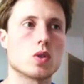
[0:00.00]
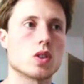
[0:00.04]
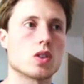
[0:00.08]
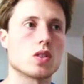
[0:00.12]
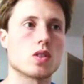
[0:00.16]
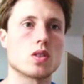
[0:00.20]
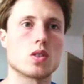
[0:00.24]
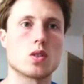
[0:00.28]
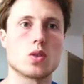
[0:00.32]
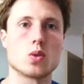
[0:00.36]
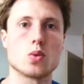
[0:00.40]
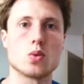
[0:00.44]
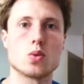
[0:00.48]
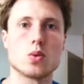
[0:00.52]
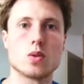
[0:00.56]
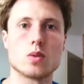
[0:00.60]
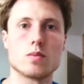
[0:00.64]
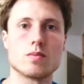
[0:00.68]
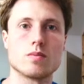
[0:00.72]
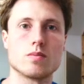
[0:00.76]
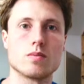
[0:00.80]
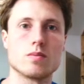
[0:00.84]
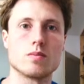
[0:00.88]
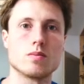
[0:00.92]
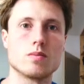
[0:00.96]
it wasn't
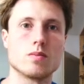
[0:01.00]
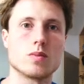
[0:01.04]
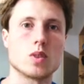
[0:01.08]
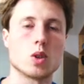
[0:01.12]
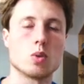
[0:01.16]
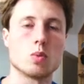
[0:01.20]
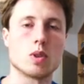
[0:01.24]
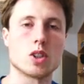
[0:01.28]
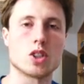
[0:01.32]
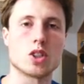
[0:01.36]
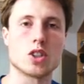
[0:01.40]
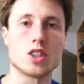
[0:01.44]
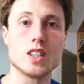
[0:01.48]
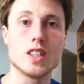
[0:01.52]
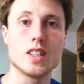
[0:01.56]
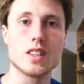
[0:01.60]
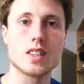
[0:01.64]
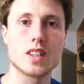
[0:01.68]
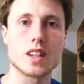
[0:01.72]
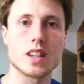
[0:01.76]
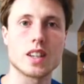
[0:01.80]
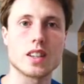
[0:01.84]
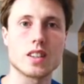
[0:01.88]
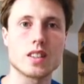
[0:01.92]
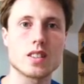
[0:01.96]
too too much
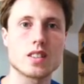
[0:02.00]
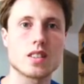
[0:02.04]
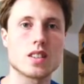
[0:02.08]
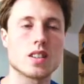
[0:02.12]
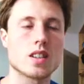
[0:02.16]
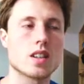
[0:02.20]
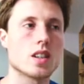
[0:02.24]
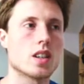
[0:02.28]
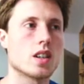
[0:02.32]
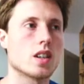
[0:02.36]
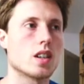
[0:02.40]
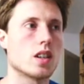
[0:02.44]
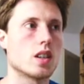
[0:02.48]
details.